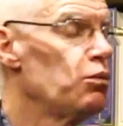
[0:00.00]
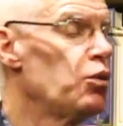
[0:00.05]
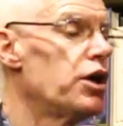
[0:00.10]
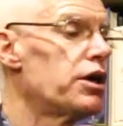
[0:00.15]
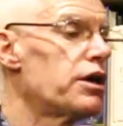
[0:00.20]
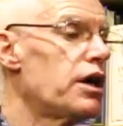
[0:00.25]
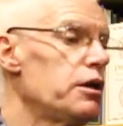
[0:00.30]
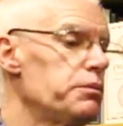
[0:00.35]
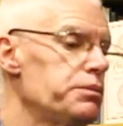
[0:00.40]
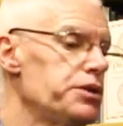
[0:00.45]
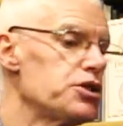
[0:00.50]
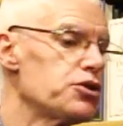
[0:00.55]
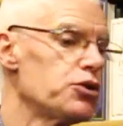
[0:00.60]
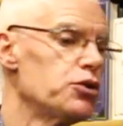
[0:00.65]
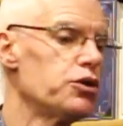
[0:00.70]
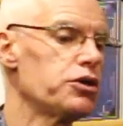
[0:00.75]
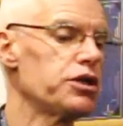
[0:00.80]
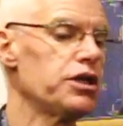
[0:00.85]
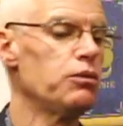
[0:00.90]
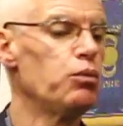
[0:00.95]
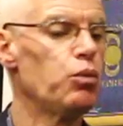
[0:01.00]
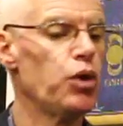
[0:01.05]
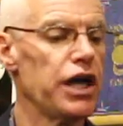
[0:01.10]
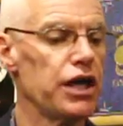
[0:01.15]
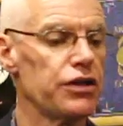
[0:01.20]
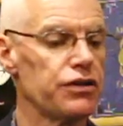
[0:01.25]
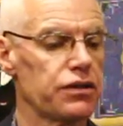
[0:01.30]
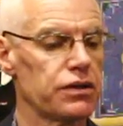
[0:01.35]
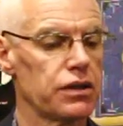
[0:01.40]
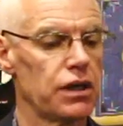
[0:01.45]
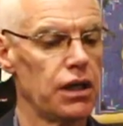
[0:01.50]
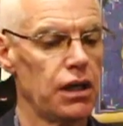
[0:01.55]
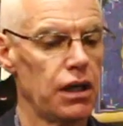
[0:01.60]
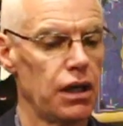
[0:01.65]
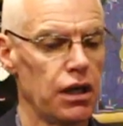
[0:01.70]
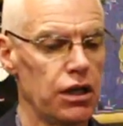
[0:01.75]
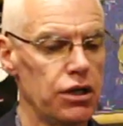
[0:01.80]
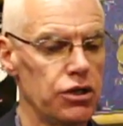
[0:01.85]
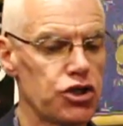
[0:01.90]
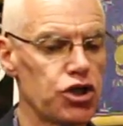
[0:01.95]
where I'll be talking with
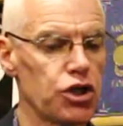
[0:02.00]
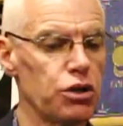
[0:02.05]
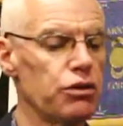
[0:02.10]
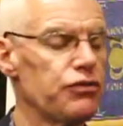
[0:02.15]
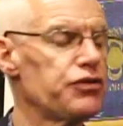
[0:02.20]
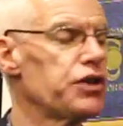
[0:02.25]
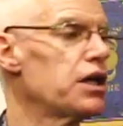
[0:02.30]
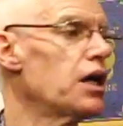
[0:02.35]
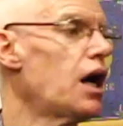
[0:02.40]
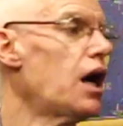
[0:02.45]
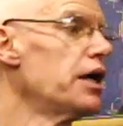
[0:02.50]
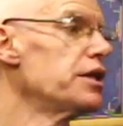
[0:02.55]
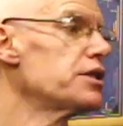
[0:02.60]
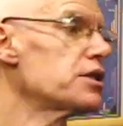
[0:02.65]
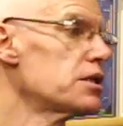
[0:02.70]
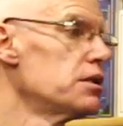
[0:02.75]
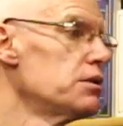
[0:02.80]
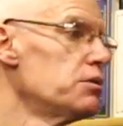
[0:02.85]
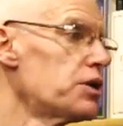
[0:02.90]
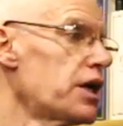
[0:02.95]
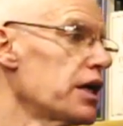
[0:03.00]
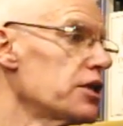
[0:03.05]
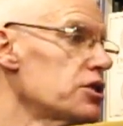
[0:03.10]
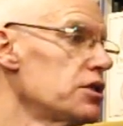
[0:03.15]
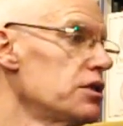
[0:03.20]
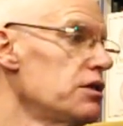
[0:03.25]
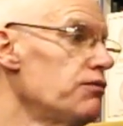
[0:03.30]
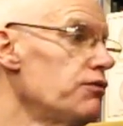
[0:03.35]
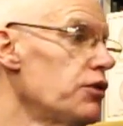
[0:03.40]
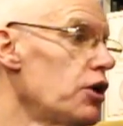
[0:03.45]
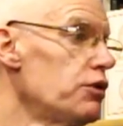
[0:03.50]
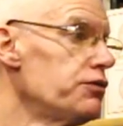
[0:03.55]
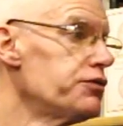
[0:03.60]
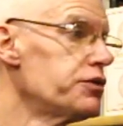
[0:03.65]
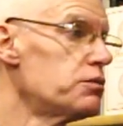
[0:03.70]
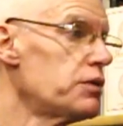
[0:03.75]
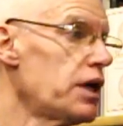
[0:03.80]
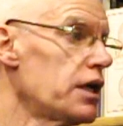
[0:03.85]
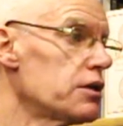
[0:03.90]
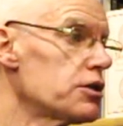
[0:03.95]
two of the guys that were actually involved
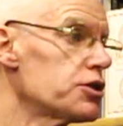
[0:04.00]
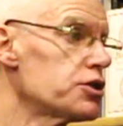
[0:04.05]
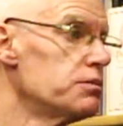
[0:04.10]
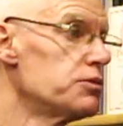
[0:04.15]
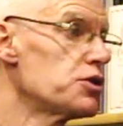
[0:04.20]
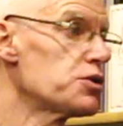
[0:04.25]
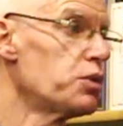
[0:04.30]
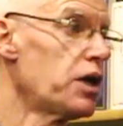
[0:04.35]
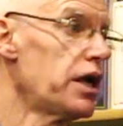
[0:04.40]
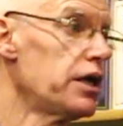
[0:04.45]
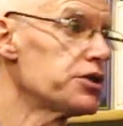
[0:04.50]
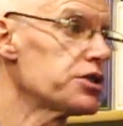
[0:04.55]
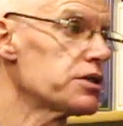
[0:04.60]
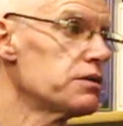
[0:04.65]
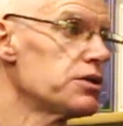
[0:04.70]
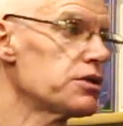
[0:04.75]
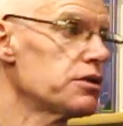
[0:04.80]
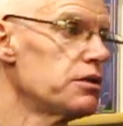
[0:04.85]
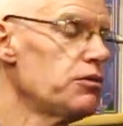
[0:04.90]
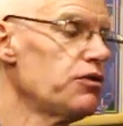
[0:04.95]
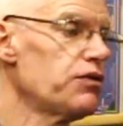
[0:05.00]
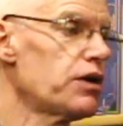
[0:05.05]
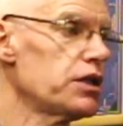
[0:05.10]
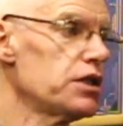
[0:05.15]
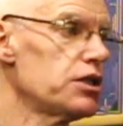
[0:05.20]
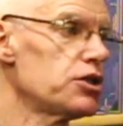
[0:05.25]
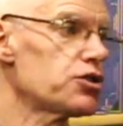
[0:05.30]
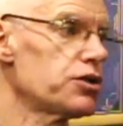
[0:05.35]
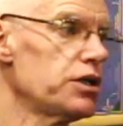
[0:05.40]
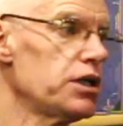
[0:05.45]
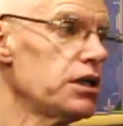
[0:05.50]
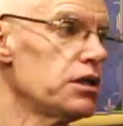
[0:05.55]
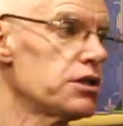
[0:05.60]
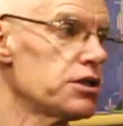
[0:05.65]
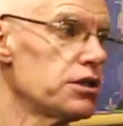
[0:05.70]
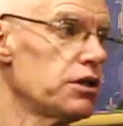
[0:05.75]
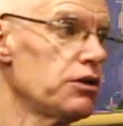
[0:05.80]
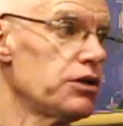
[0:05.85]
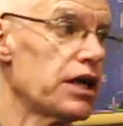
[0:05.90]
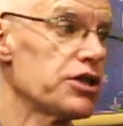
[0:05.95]
at Rendlesham as well, so it's going to be very intriguing to
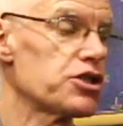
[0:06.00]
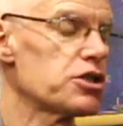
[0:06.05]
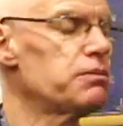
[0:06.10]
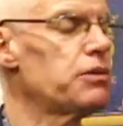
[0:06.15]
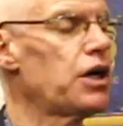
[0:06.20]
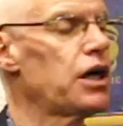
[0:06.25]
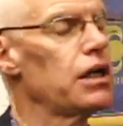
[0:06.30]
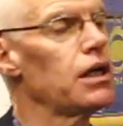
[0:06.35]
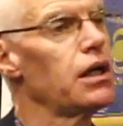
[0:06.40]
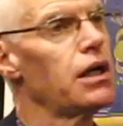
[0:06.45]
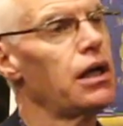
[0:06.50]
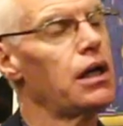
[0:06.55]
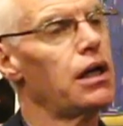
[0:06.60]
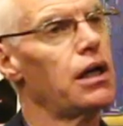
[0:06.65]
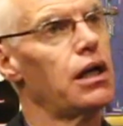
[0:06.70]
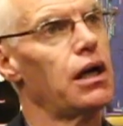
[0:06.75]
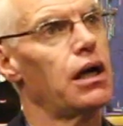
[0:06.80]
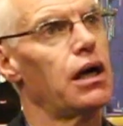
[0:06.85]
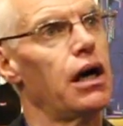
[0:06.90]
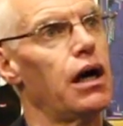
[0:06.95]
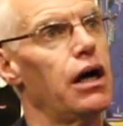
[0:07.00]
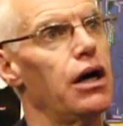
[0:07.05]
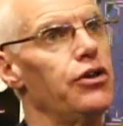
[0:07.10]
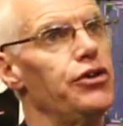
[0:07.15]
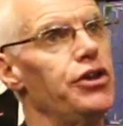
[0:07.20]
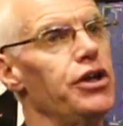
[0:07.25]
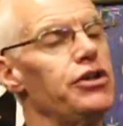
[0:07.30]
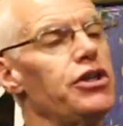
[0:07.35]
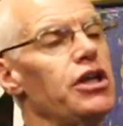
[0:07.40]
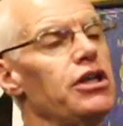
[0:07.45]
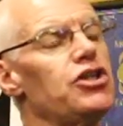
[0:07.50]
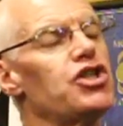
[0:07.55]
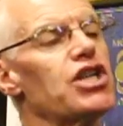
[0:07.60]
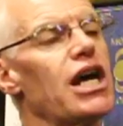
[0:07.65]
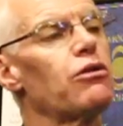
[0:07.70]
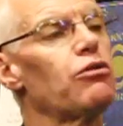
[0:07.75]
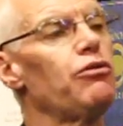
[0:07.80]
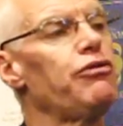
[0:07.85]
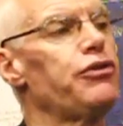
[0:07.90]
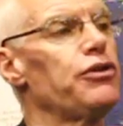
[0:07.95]
do that. So my the, the
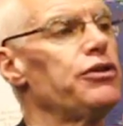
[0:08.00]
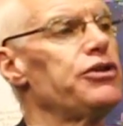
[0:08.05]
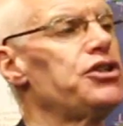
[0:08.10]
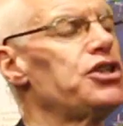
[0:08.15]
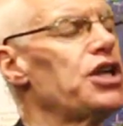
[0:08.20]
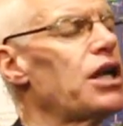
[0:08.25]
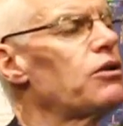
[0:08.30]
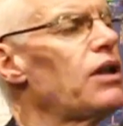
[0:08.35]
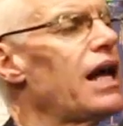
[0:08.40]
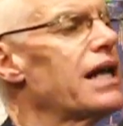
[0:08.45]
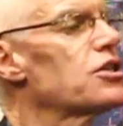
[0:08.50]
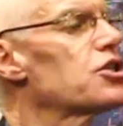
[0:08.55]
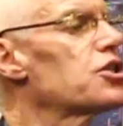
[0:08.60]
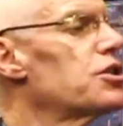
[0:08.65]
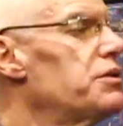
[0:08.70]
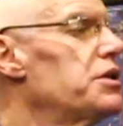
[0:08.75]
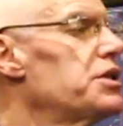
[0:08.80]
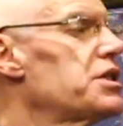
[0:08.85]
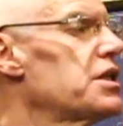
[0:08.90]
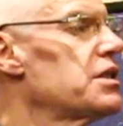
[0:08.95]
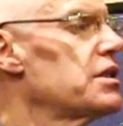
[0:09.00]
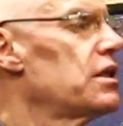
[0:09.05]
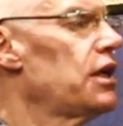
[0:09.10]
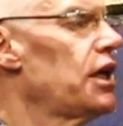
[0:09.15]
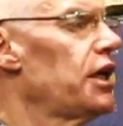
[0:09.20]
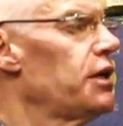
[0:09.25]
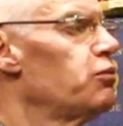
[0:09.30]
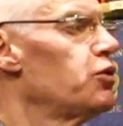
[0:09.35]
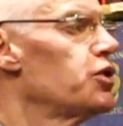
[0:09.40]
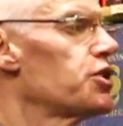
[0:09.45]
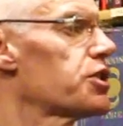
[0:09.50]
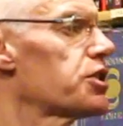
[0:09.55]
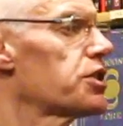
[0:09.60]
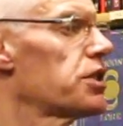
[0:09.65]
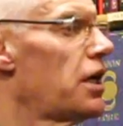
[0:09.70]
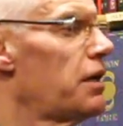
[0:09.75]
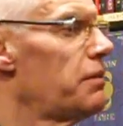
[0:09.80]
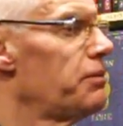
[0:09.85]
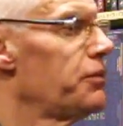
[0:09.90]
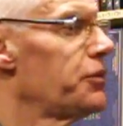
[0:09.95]
general general answer is, isn't it? It was
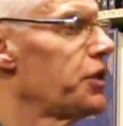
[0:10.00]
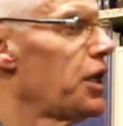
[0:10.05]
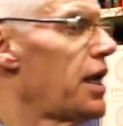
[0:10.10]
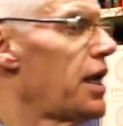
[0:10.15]
um, the